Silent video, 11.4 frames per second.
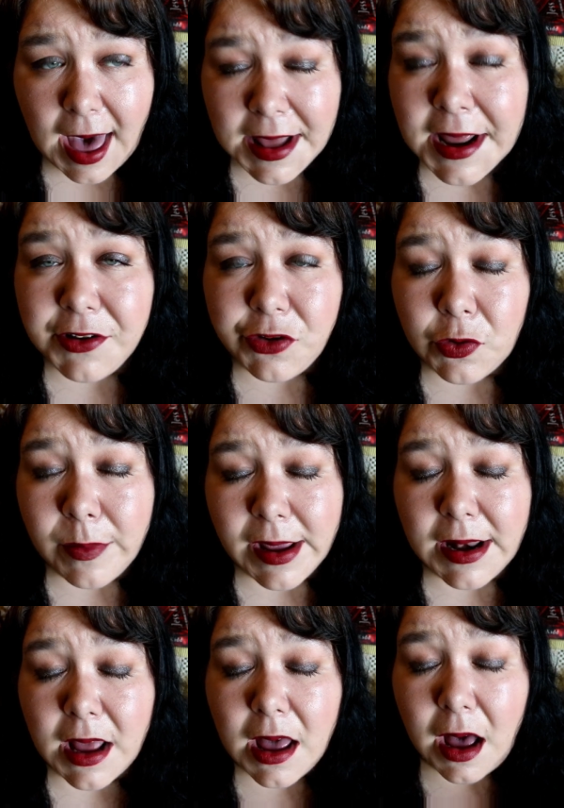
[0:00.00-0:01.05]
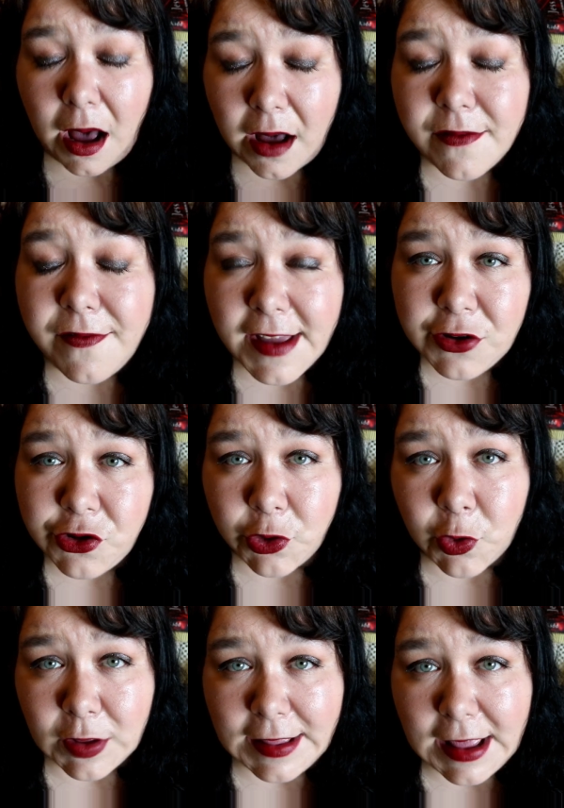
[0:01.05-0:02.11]
I do mean
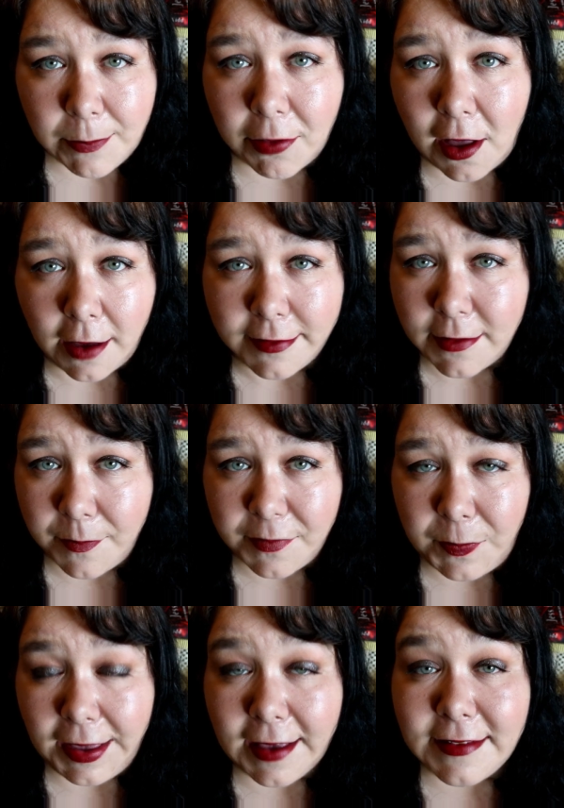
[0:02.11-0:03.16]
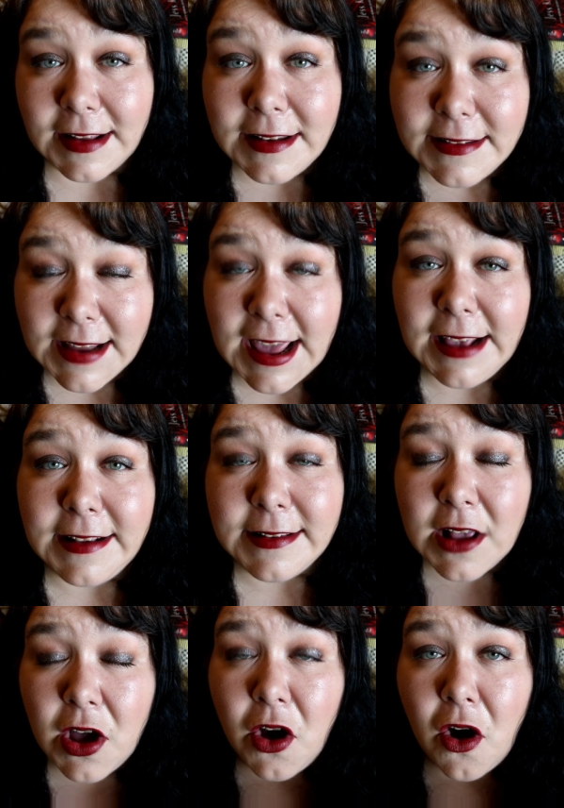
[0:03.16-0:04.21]
eventually blossoms, because it takes
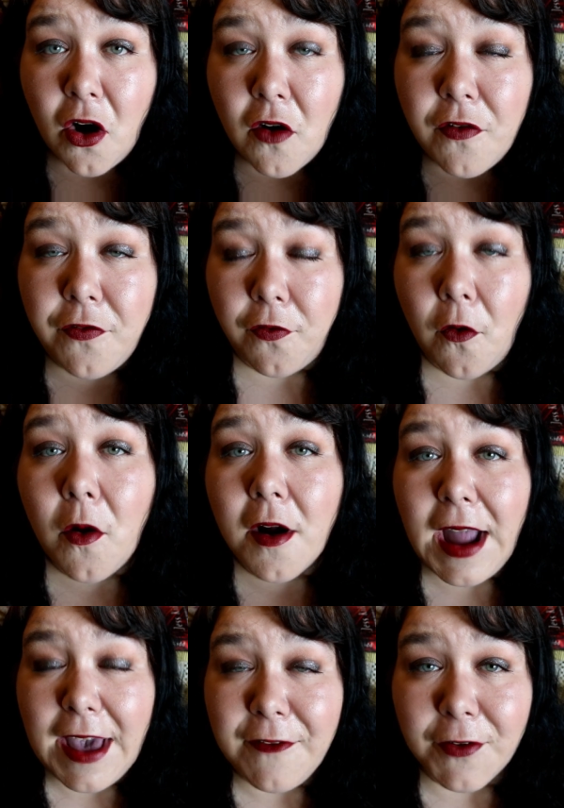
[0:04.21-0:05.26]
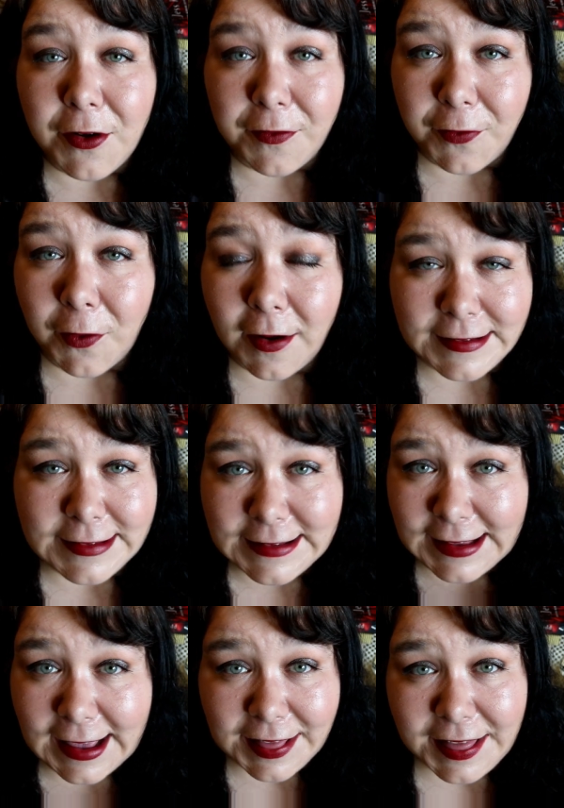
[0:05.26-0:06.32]
forever for us to
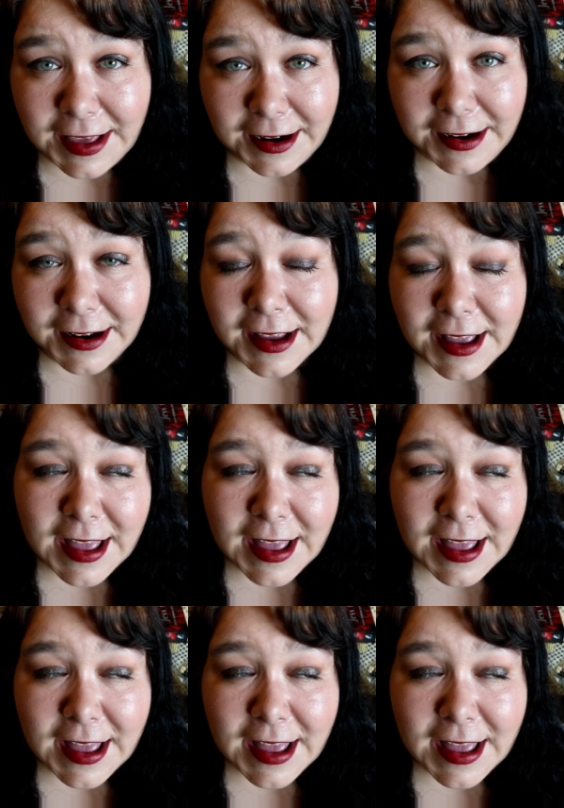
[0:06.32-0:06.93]
get there.